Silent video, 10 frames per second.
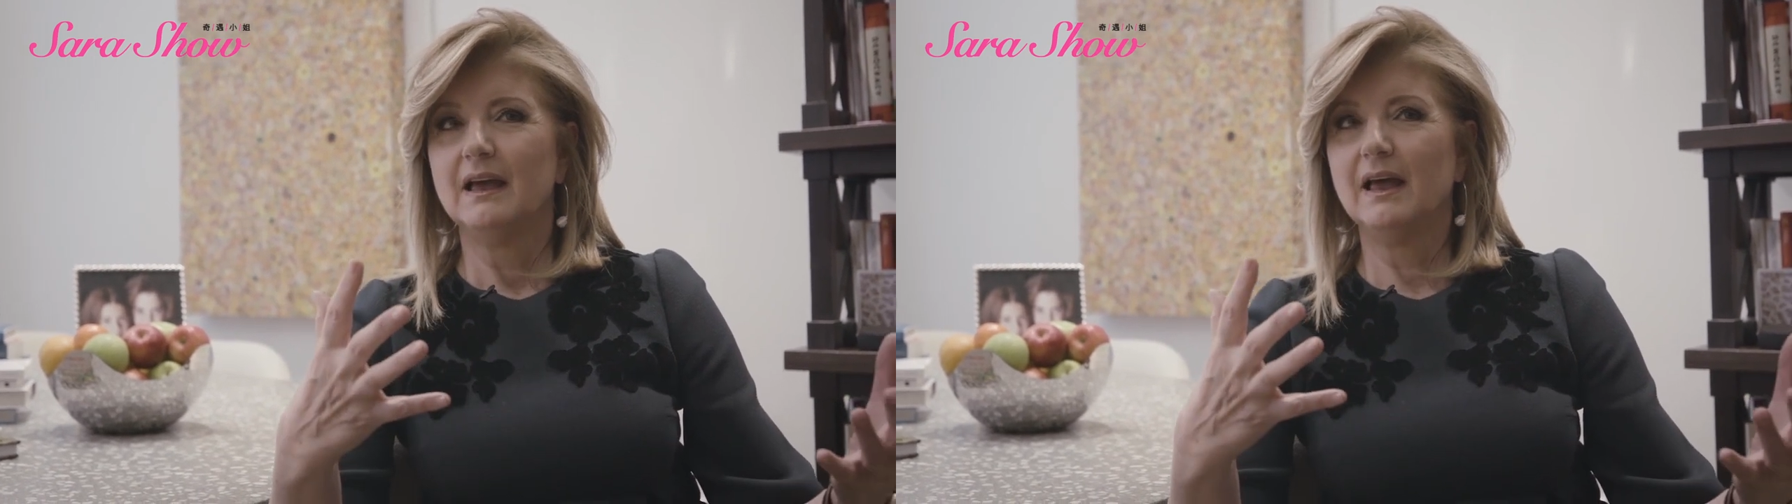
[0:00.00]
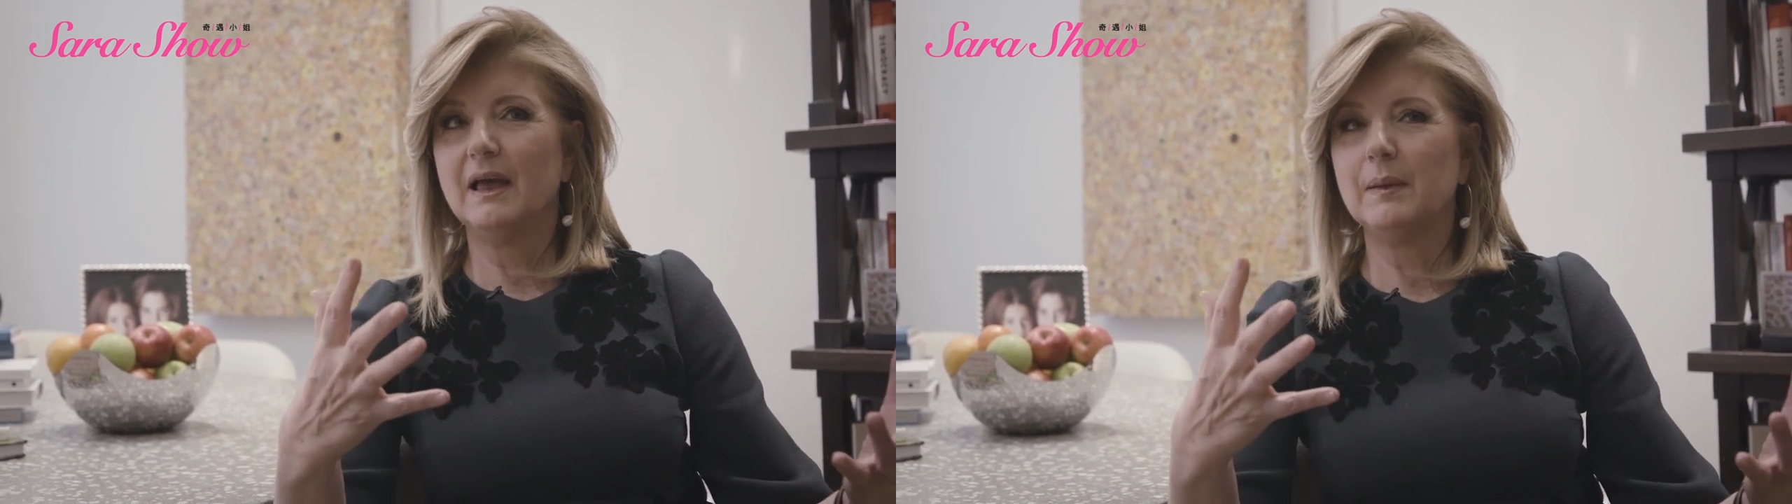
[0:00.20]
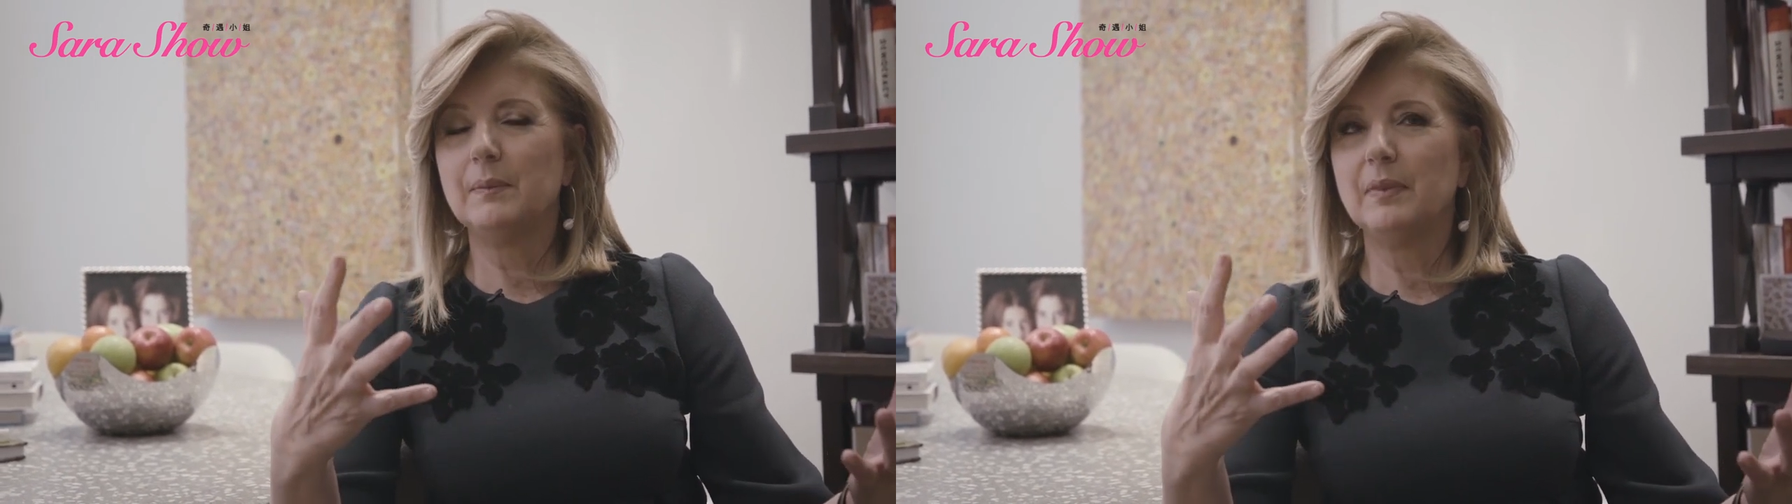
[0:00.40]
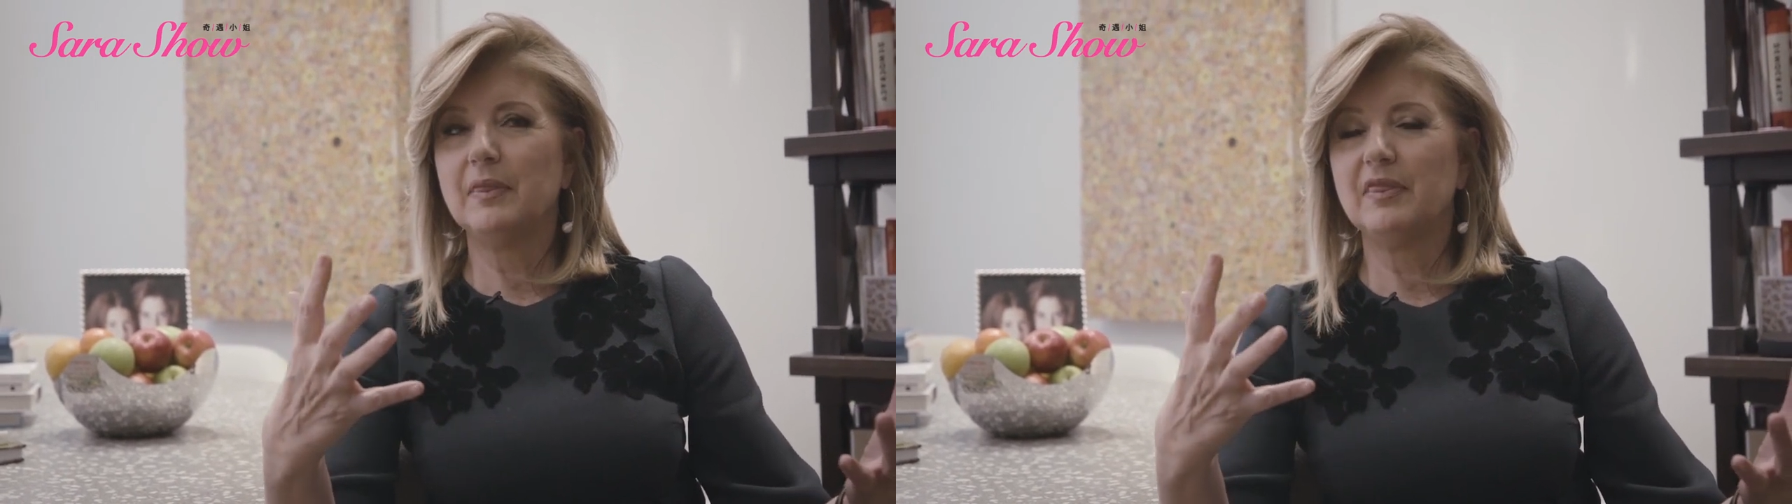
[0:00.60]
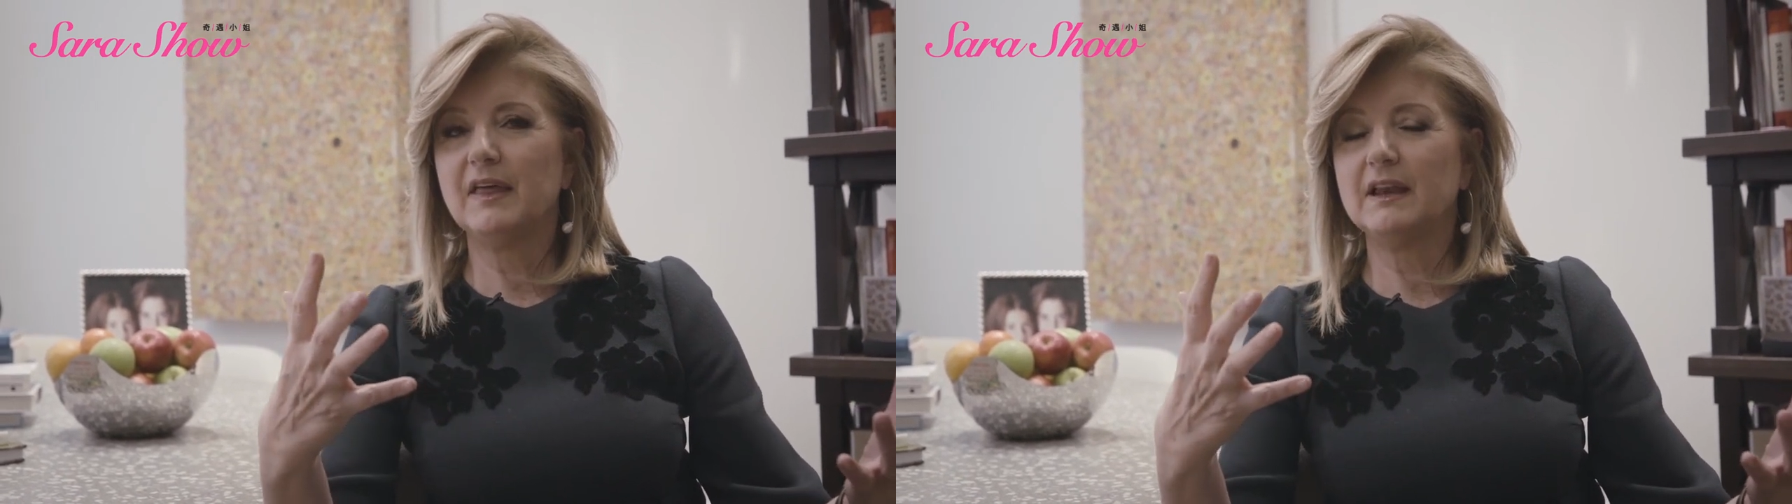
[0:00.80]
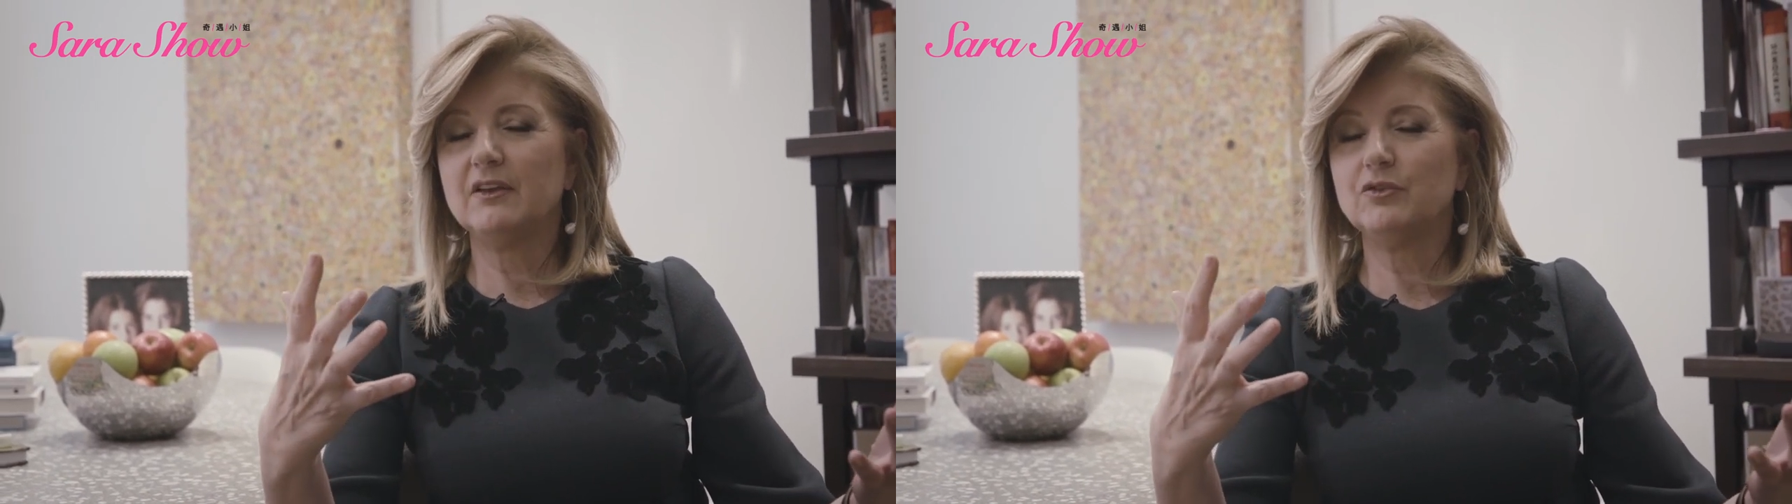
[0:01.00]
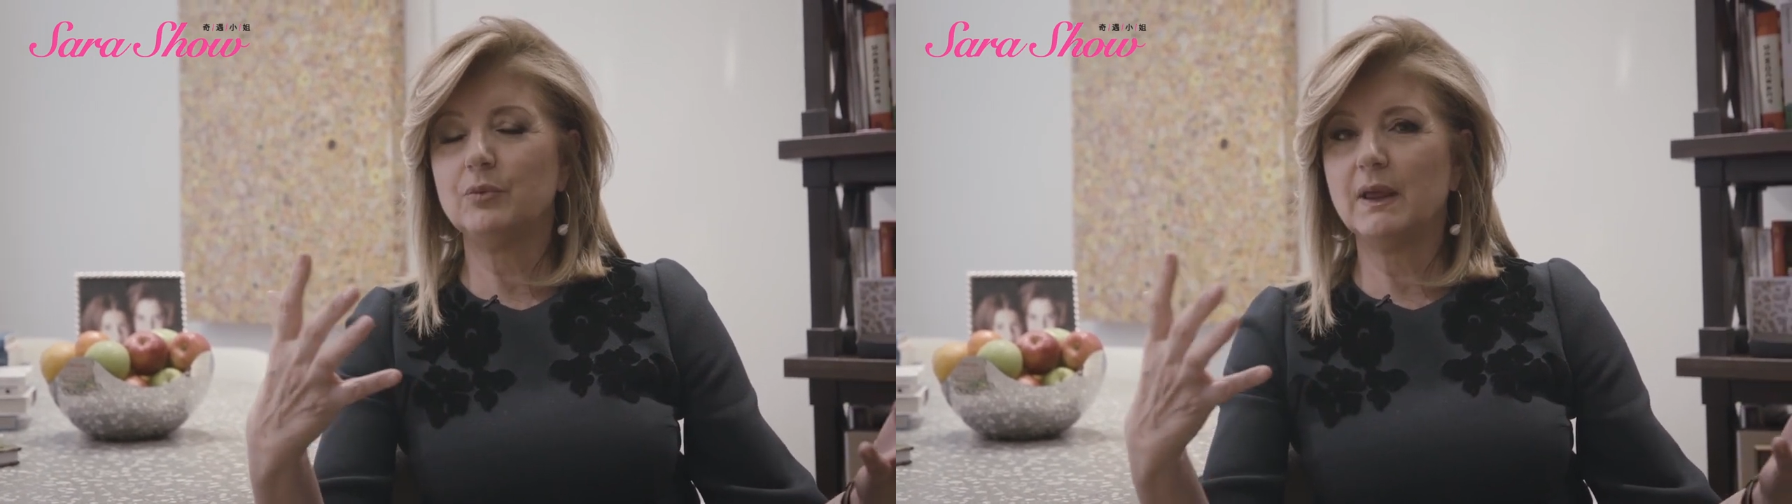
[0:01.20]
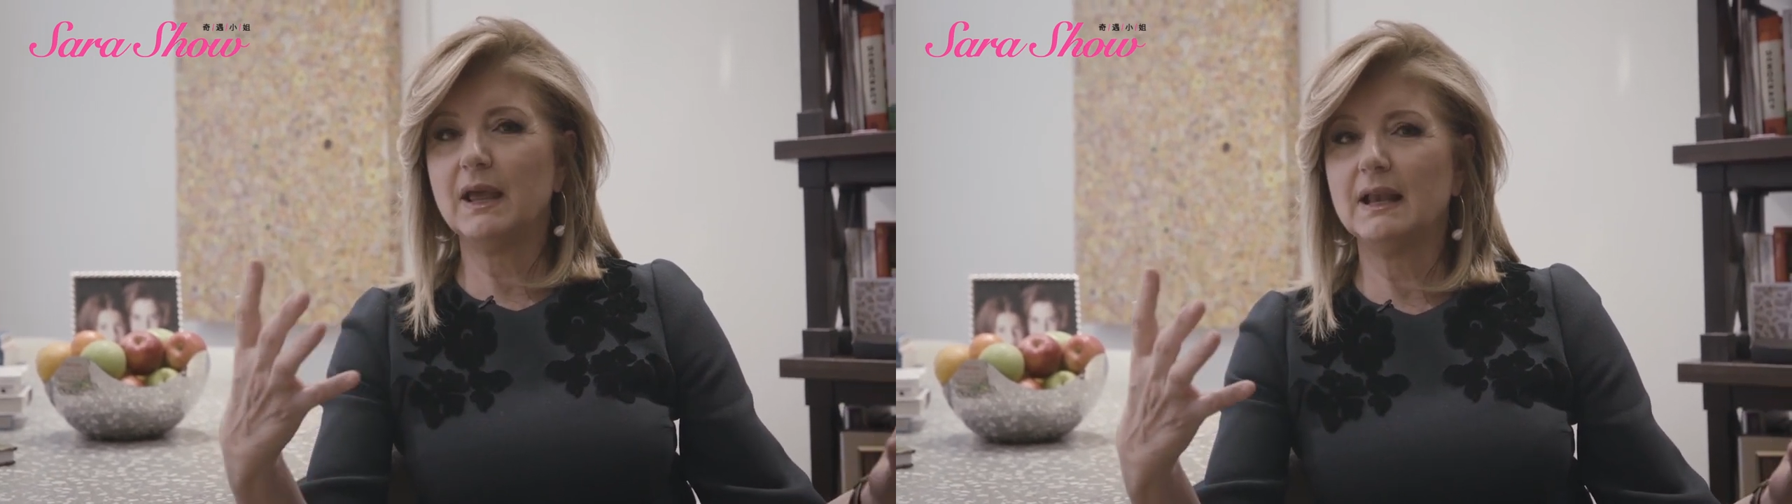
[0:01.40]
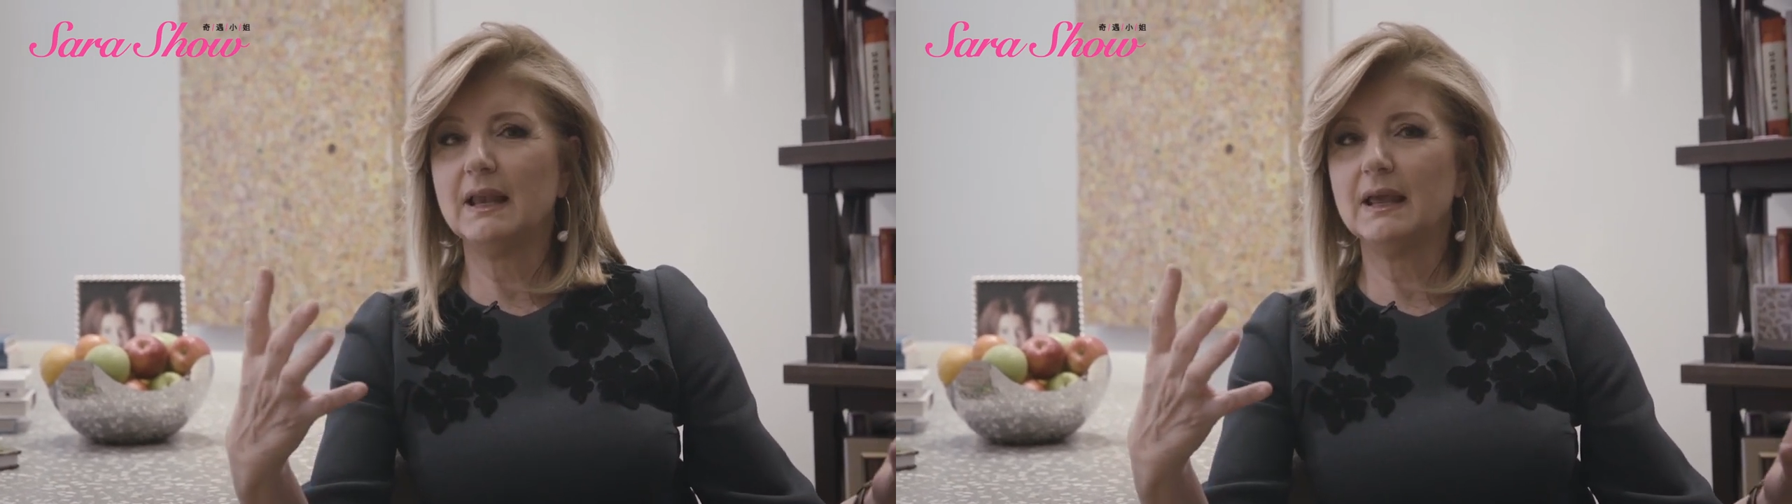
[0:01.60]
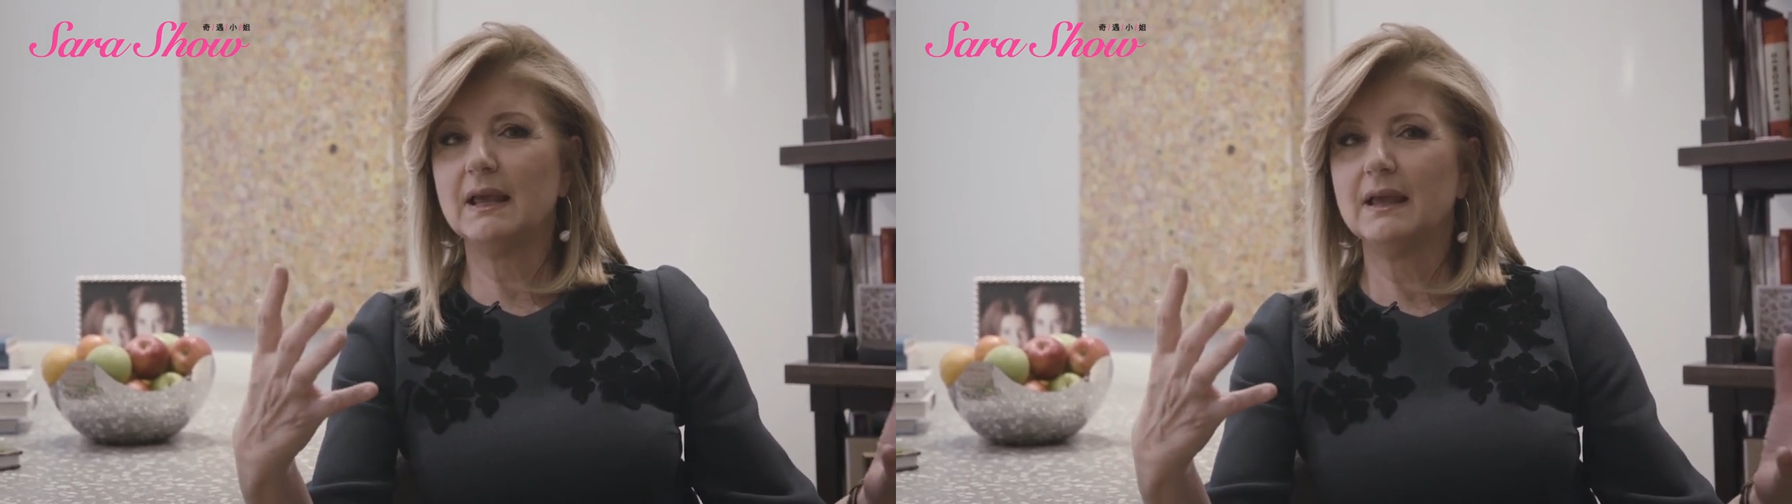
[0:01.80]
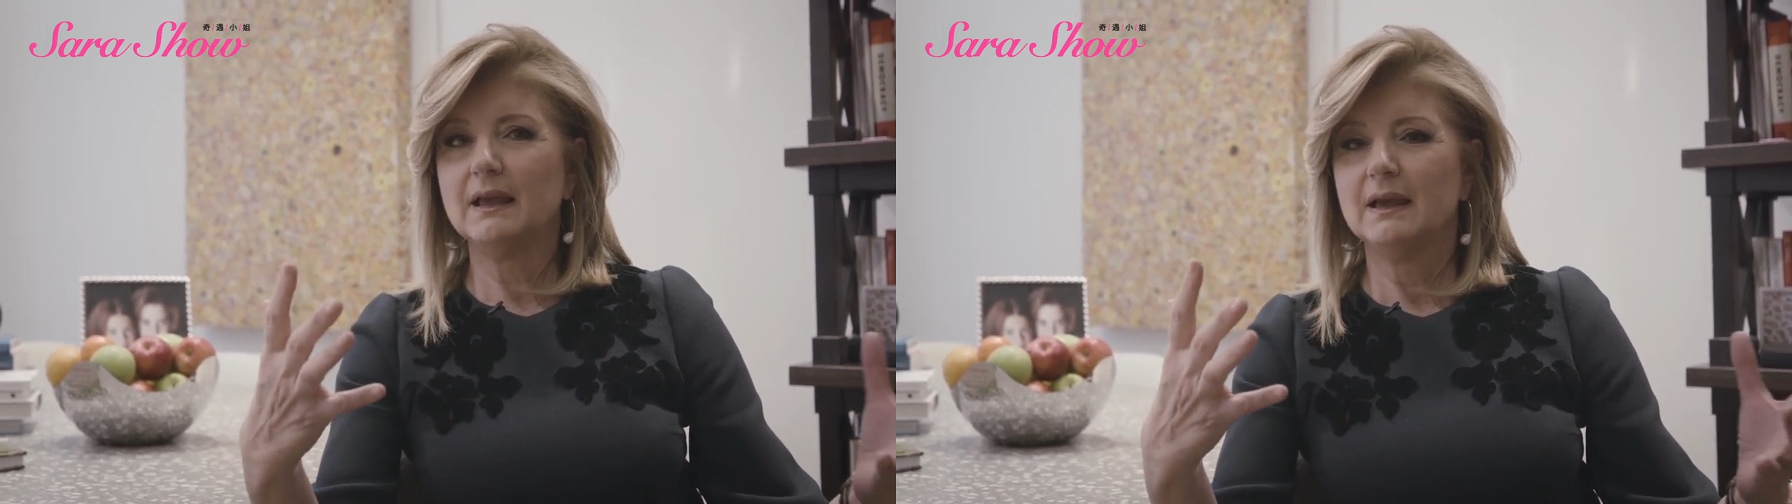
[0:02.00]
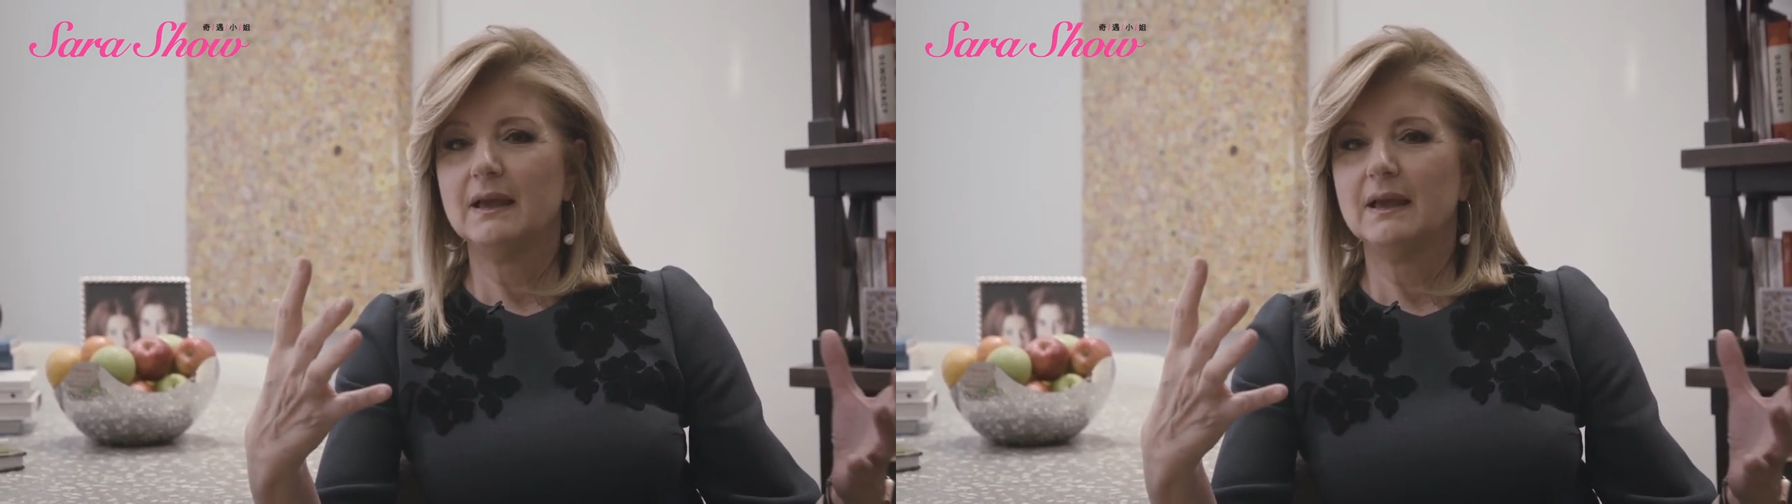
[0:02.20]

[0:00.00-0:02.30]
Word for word: that has really